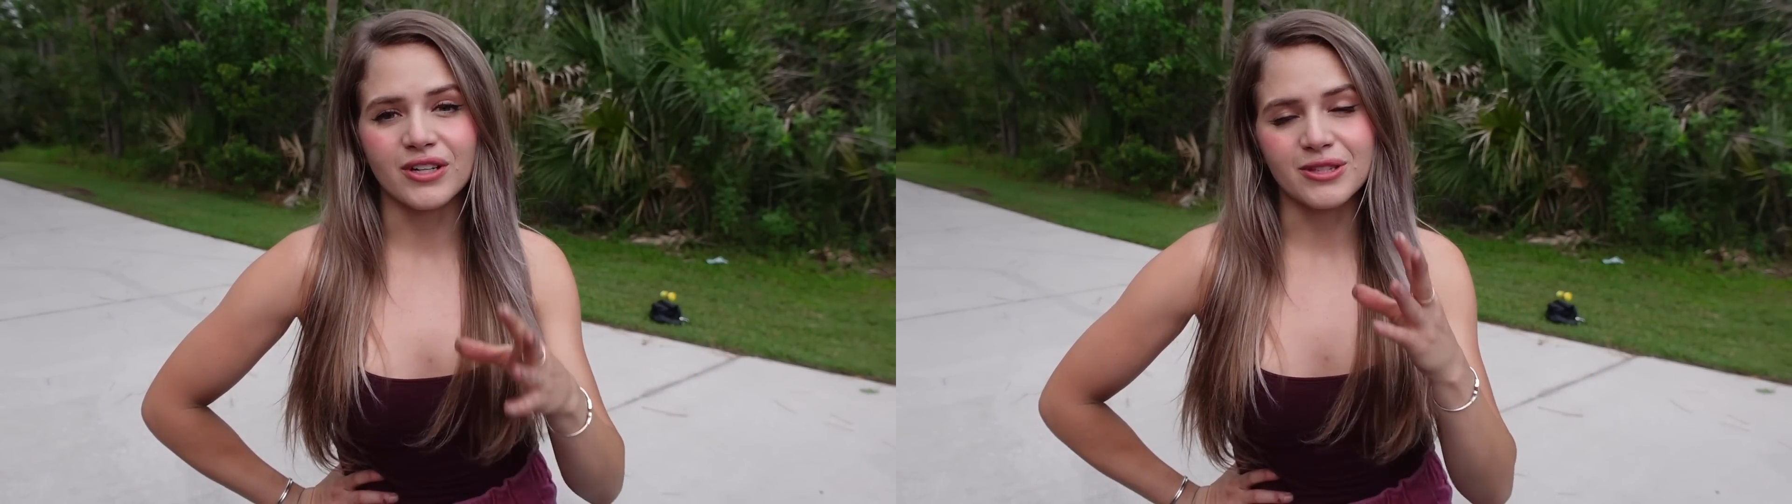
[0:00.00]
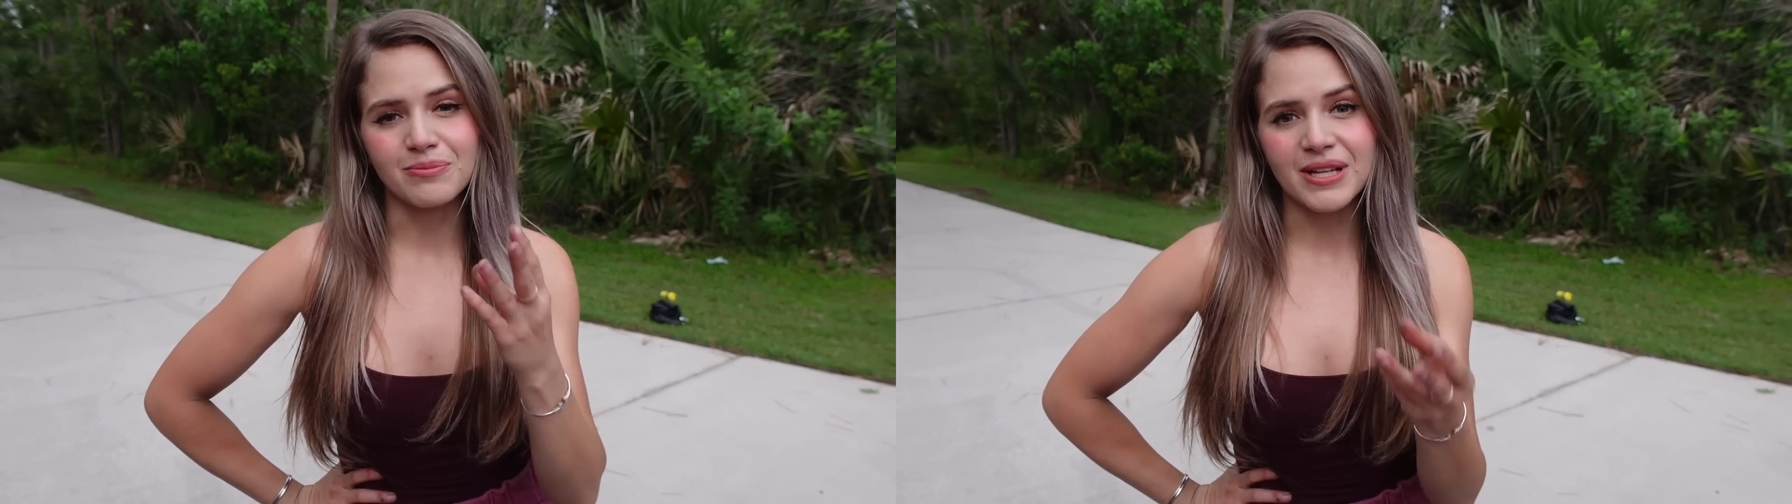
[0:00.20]

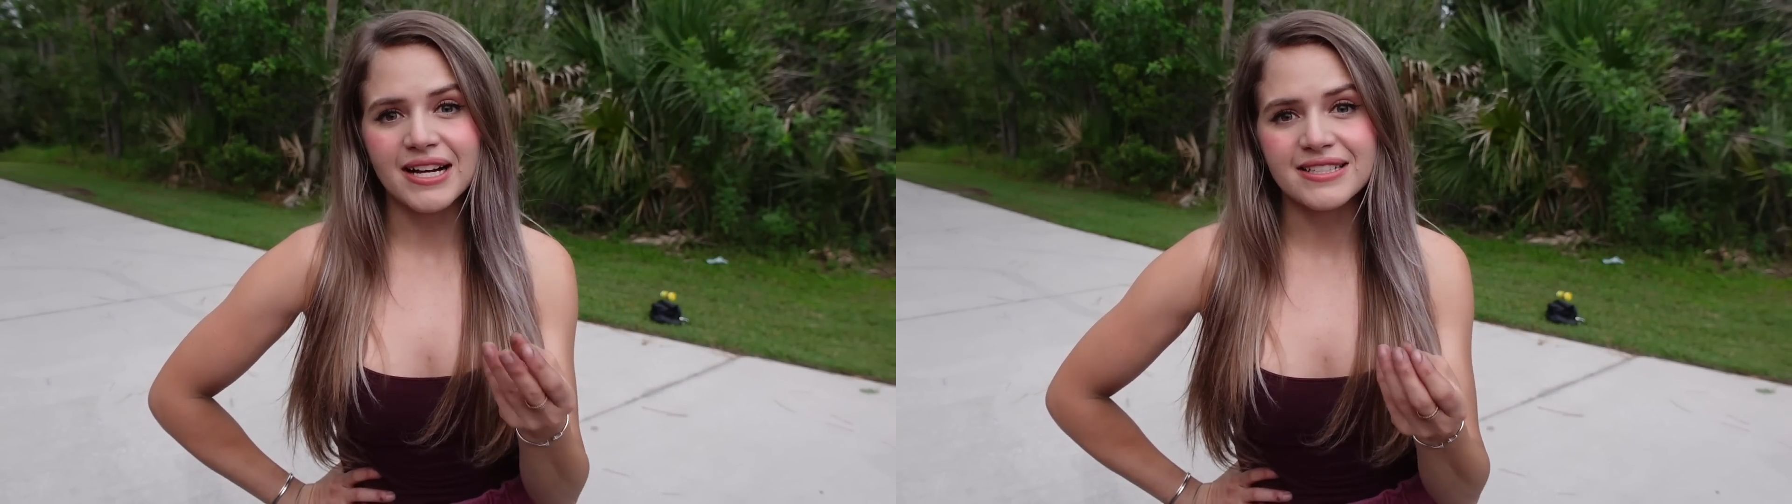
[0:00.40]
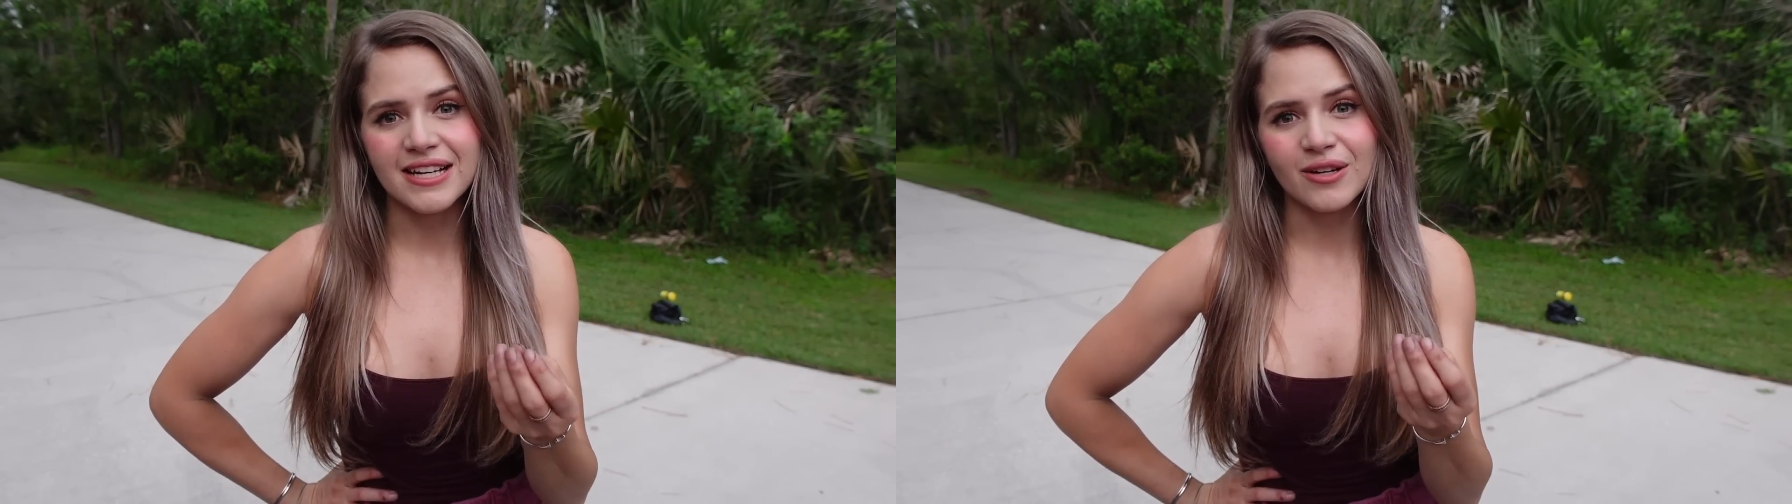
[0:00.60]
the
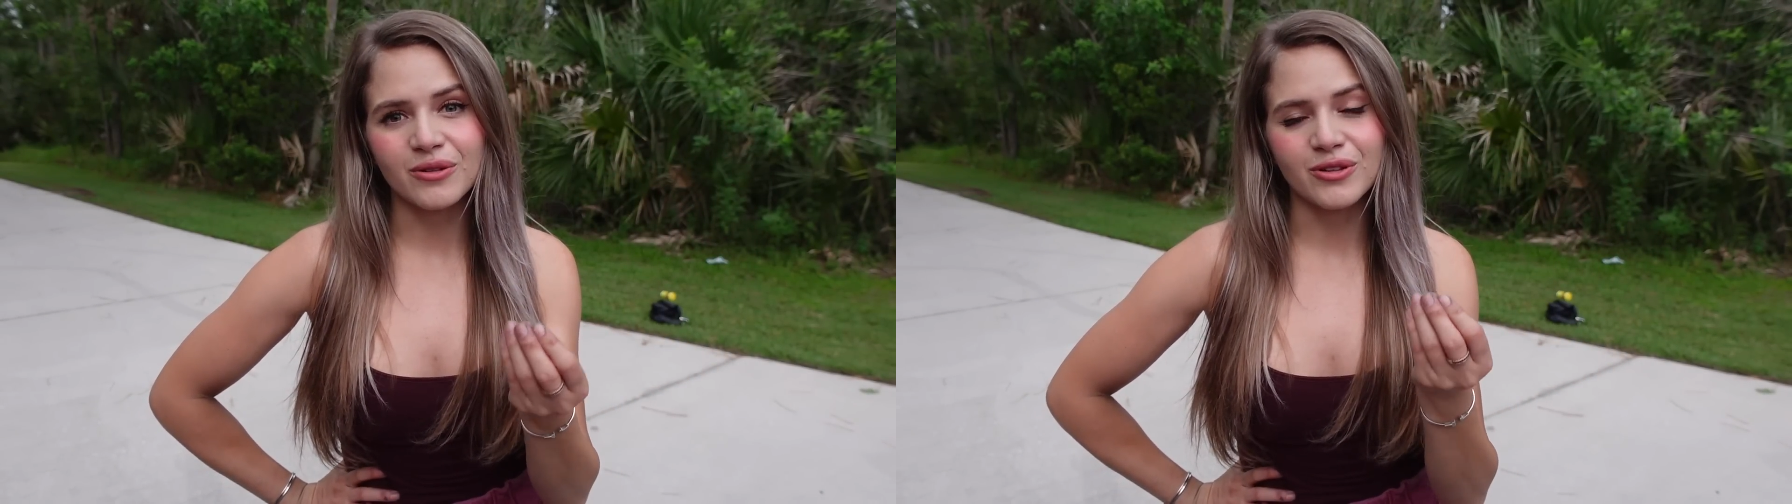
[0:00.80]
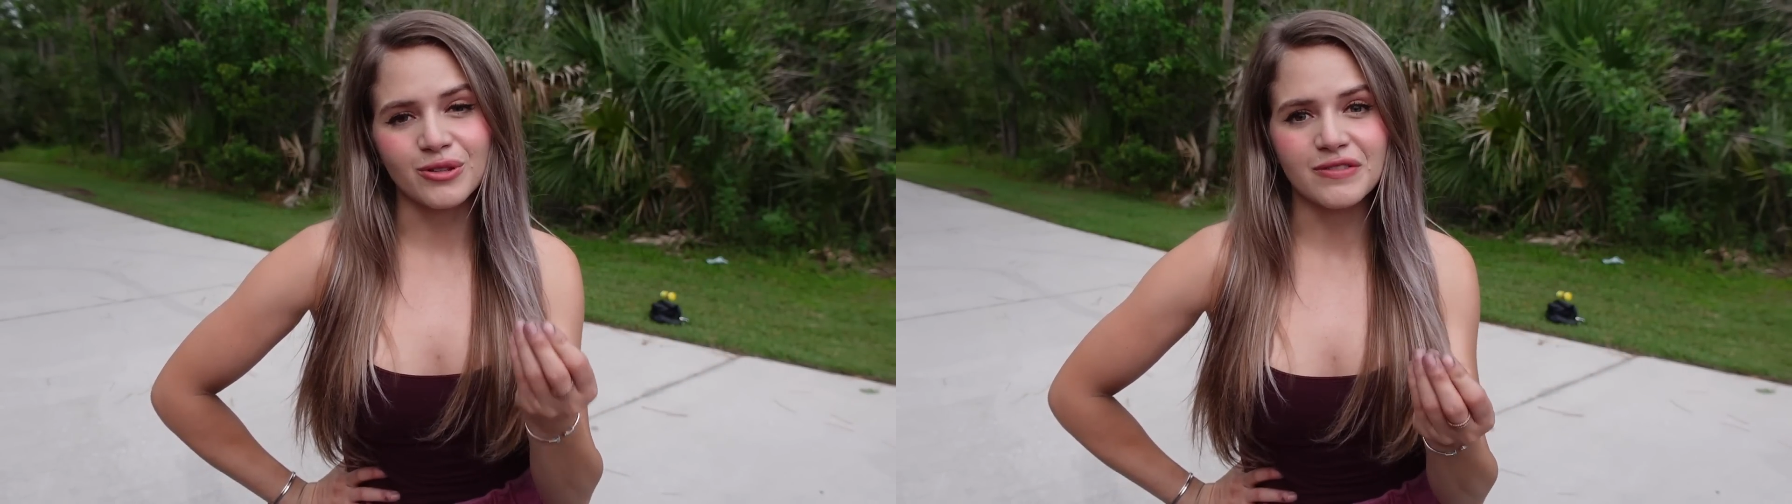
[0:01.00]
blacked
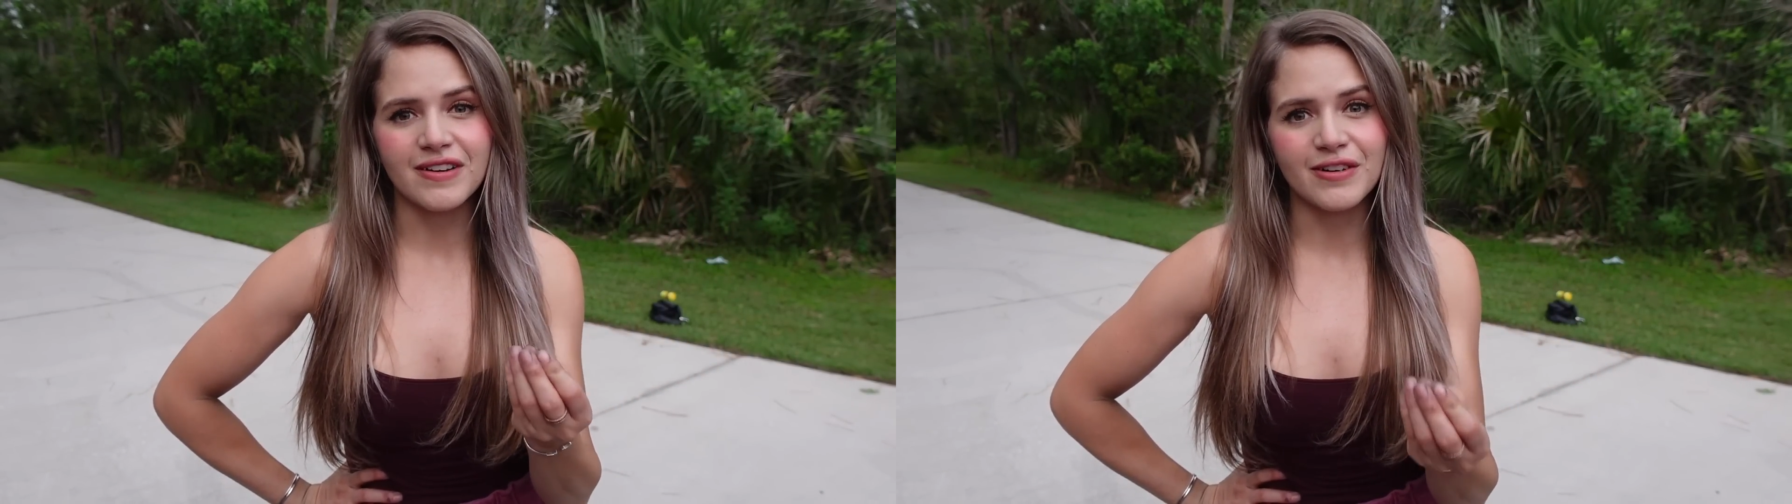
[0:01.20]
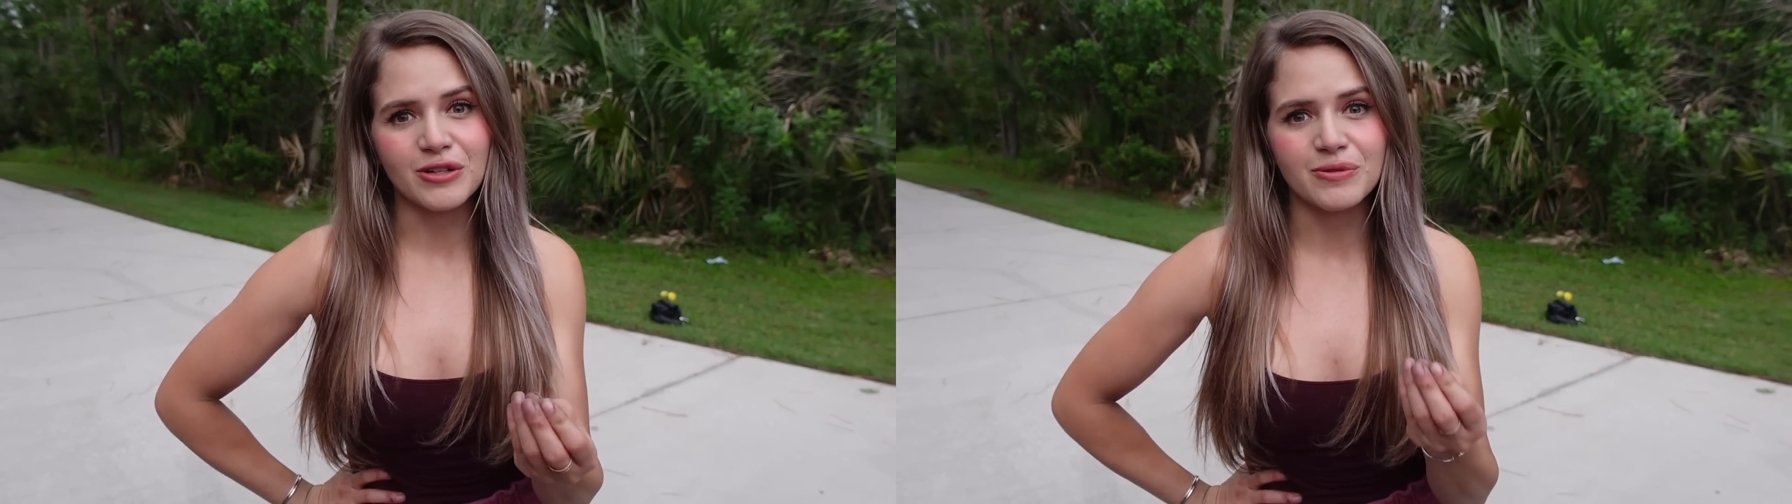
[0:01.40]
out
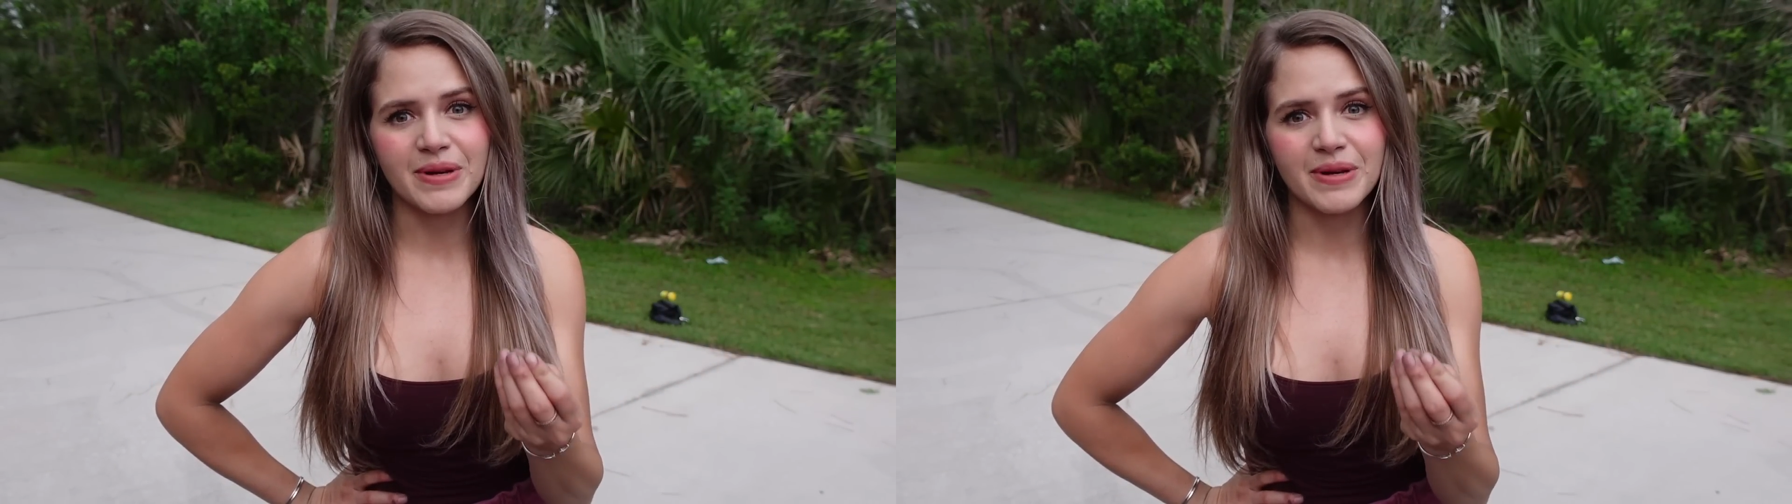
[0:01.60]
3500